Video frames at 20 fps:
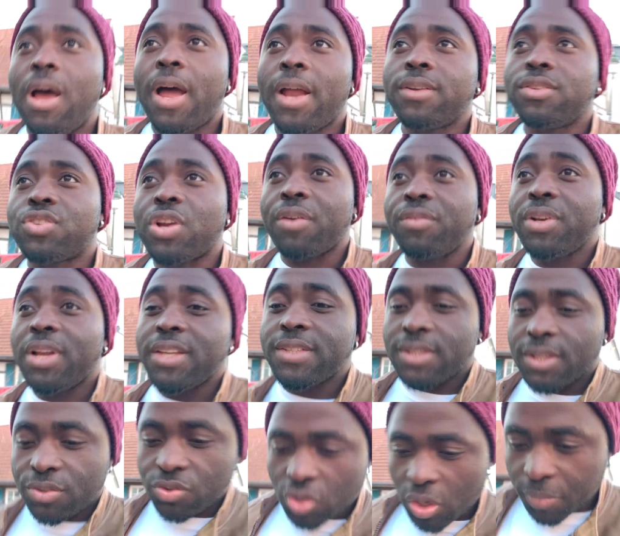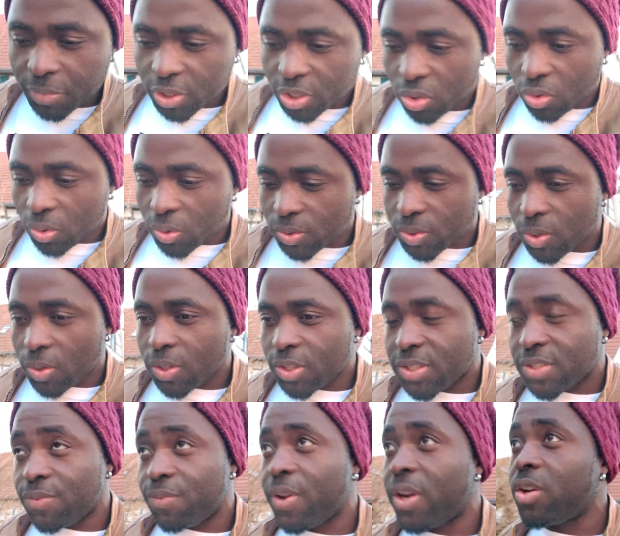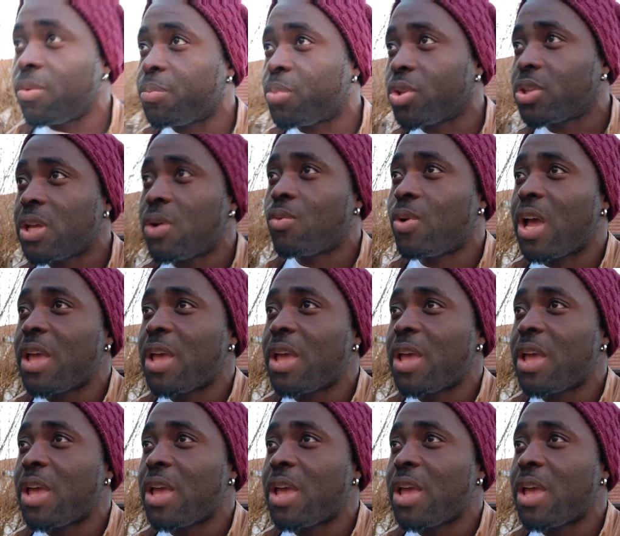And driving license in Germany also, it's very important.